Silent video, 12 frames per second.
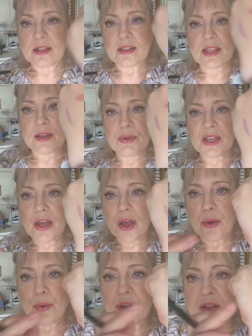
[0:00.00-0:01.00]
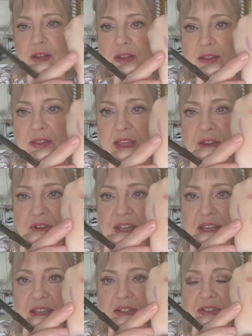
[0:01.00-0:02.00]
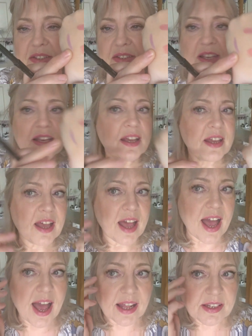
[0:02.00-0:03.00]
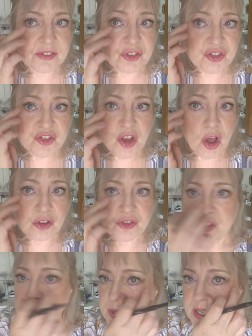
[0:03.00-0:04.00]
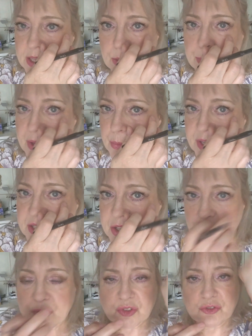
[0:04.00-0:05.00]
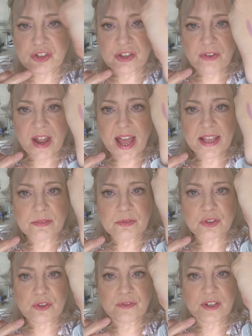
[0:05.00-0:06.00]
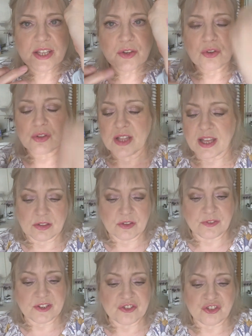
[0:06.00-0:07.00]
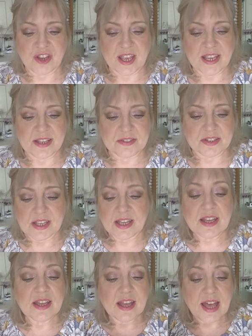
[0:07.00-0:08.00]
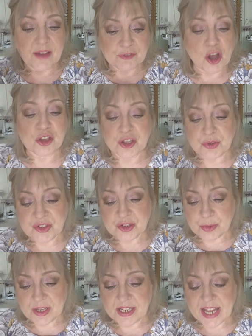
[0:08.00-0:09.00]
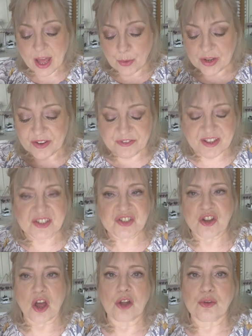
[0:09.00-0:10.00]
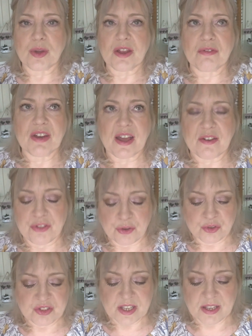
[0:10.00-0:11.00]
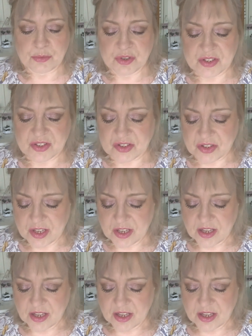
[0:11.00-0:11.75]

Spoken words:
There we go. There it is. And it just darkens up a little bit when it goes under your eye. Lovely colour, lovely shade. I've got used to it now. When I first started wearing it, I thought it was